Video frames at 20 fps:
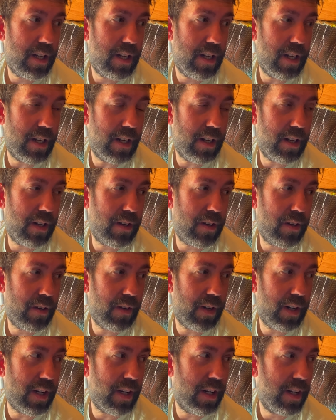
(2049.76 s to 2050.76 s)
I don't
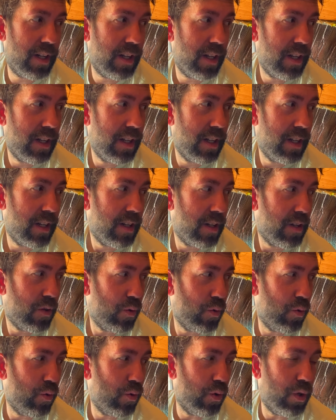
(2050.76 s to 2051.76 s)
know.
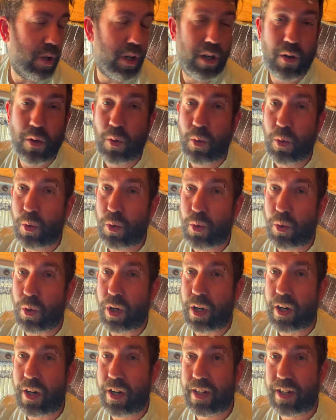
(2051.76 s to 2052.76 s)
Ooh,
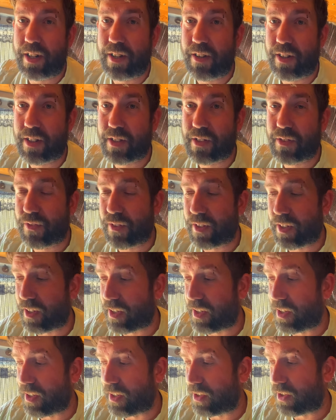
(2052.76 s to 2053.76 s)
hot dogs for
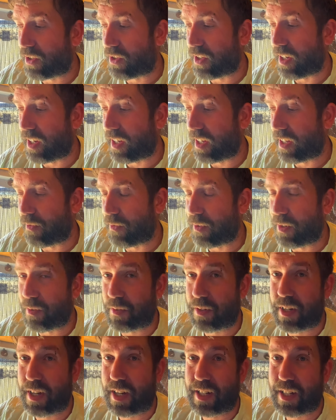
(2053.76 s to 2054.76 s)
lunch. Well,
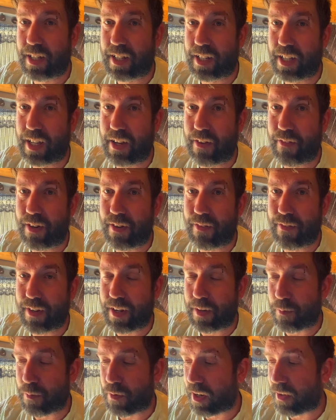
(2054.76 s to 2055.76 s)
technically I haven't even
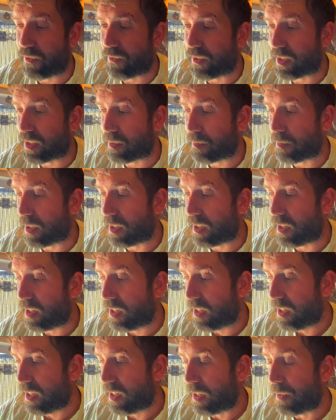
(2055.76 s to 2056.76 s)
had breakfast, but
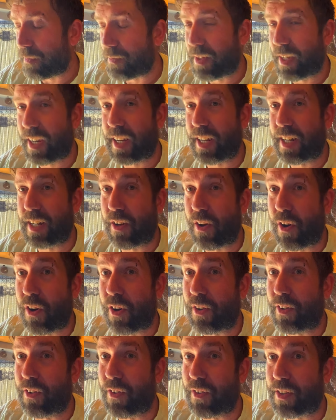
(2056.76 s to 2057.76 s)
I'm thinking
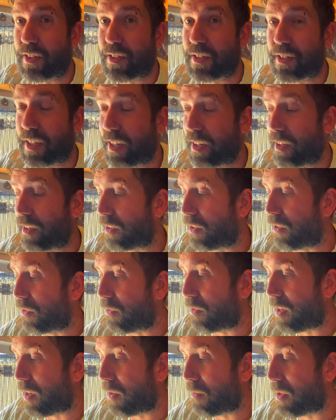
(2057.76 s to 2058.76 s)
hot dogs sound good
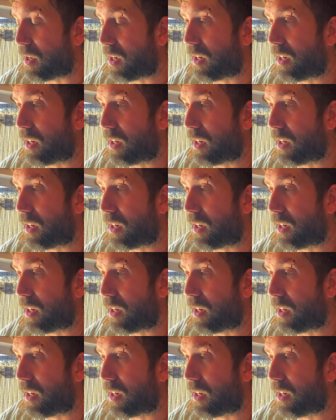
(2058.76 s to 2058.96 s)
right about